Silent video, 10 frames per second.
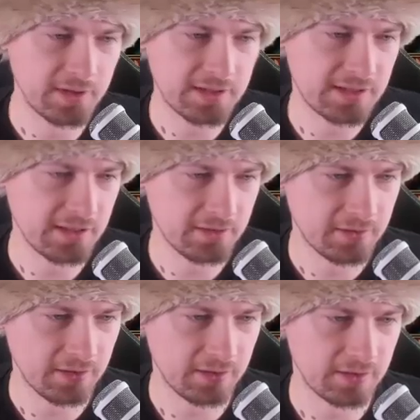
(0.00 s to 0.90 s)
honestly,
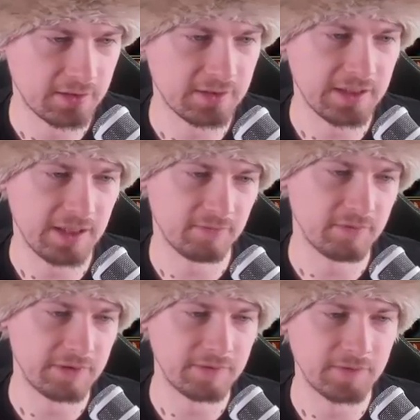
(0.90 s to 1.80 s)
uh, yeah,
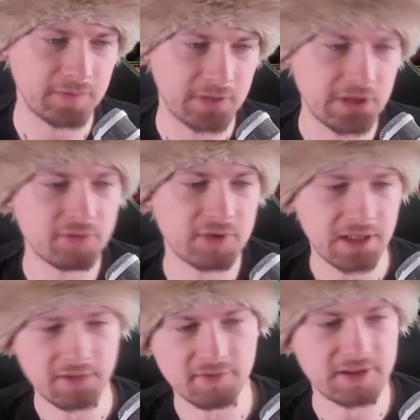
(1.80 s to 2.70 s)
even if I increase
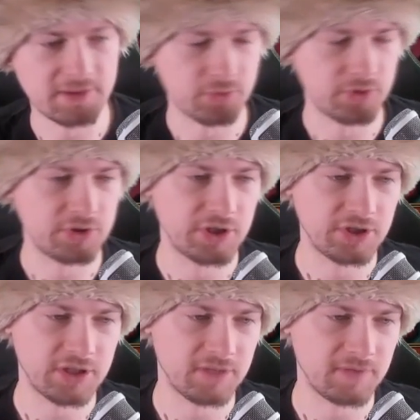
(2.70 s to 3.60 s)
unrest, it wouldn't
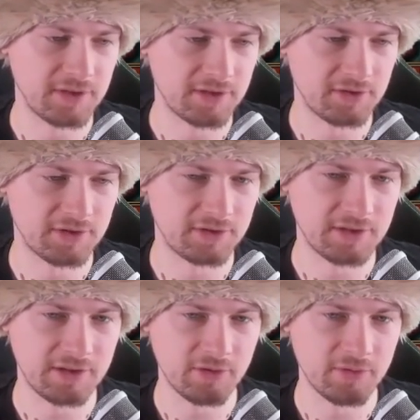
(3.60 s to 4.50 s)
change anything, so I'm just
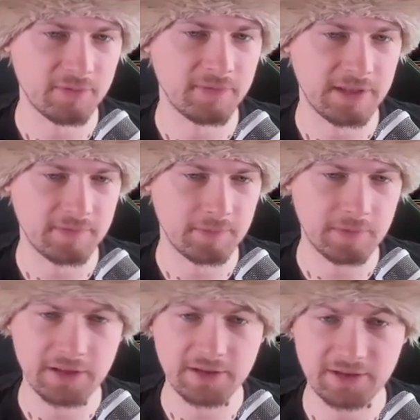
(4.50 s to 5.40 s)
gonna go and fight them.
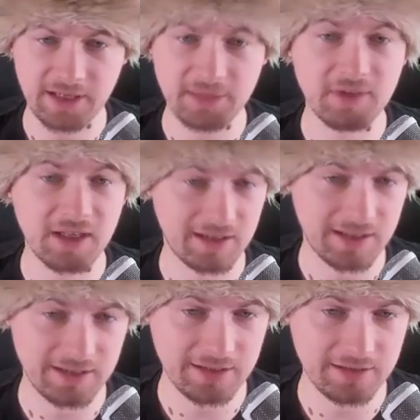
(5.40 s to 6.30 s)
And I'm
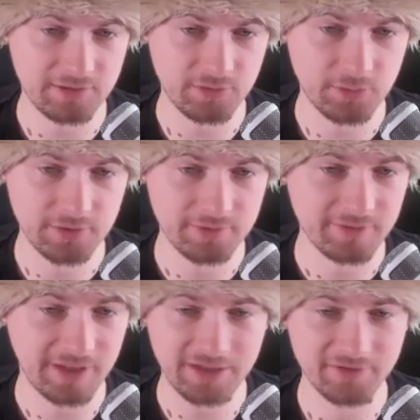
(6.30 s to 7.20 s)
declining the tribute.
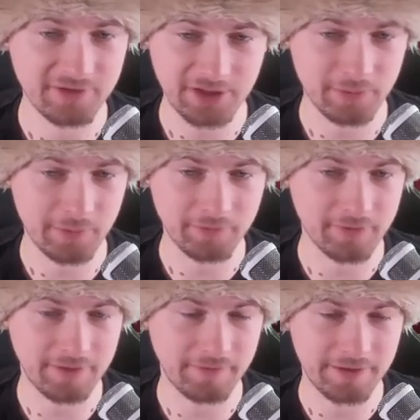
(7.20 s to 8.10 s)
I don't care about
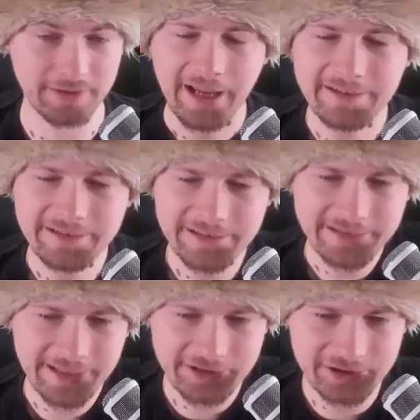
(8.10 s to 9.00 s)
you, Ava. And this
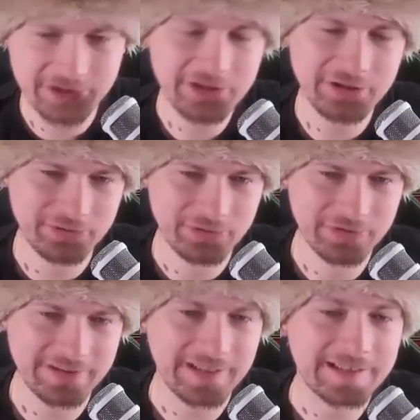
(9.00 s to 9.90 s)
is actually good
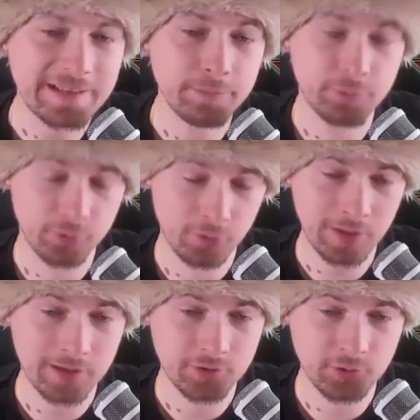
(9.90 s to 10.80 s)
news, guys. They
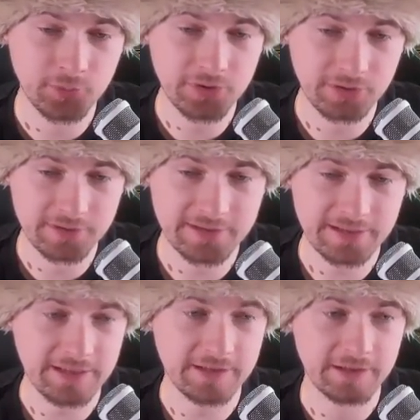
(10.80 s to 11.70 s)
broke our tributary
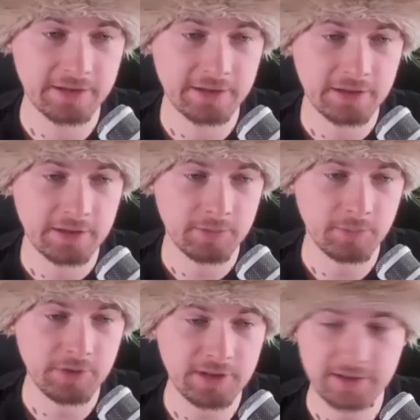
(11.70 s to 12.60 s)
state,
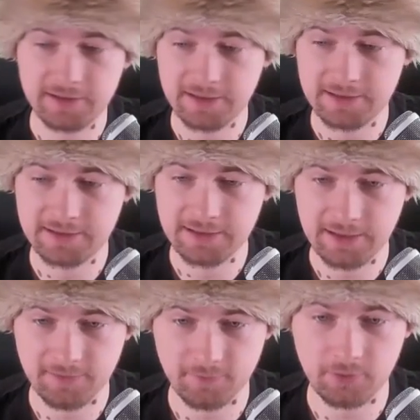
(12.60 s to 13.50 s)
meaning that they still
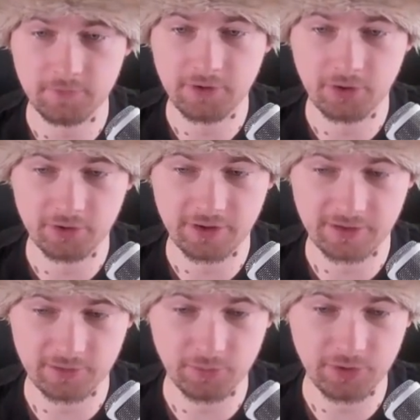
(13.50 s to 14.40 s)
have all of their other
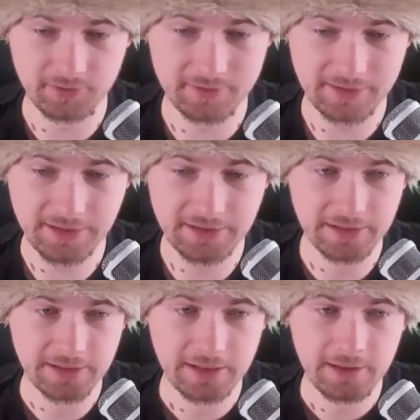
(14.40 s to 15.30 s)
tributary states,